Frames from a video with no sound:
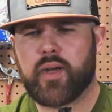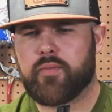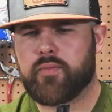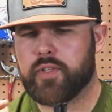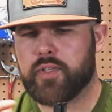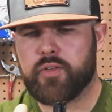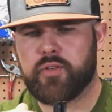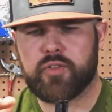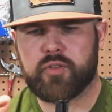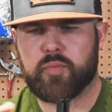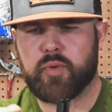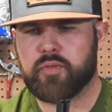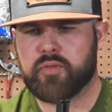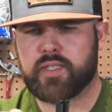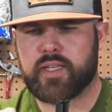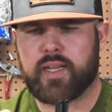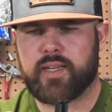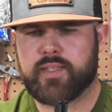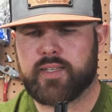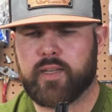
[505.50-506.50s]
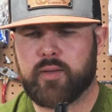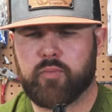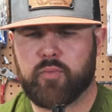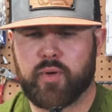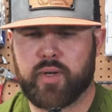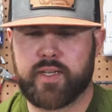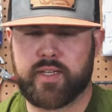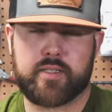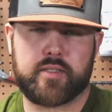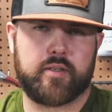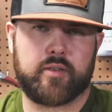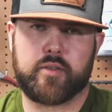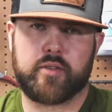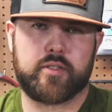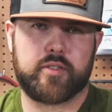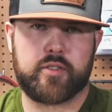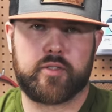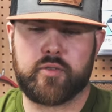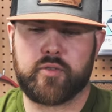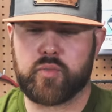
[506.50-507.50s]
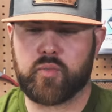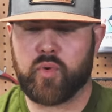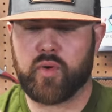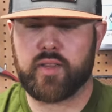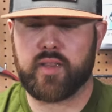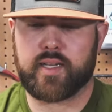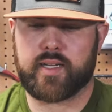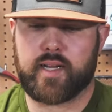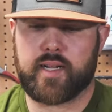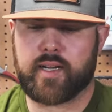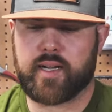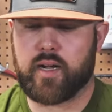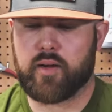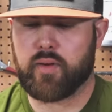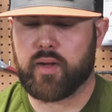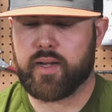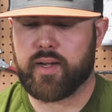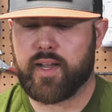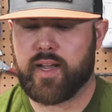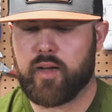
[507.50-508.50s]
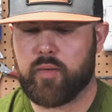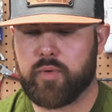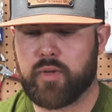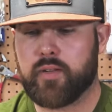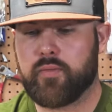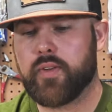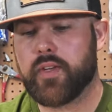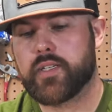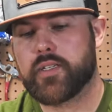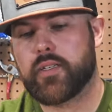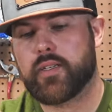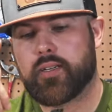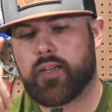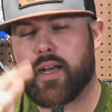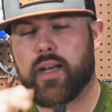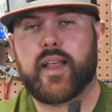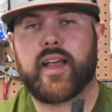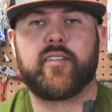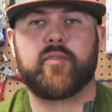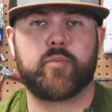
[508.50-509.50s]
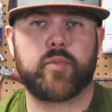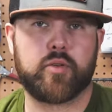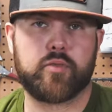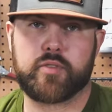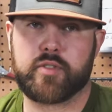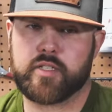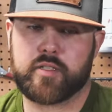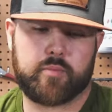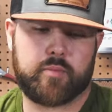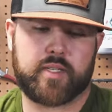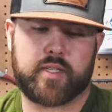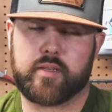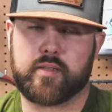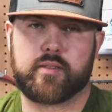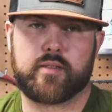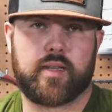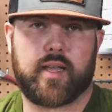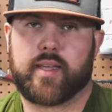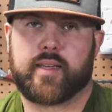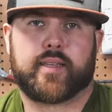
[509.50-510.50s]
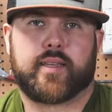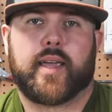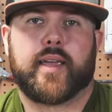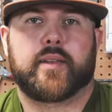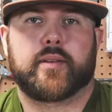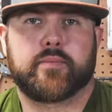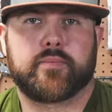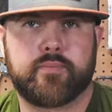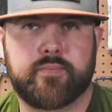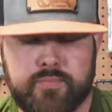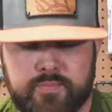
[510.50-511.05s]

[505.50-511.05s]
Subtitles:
have to use both sight tape rings. You can just use one like I got right now, but eventually I'll have both just because I can.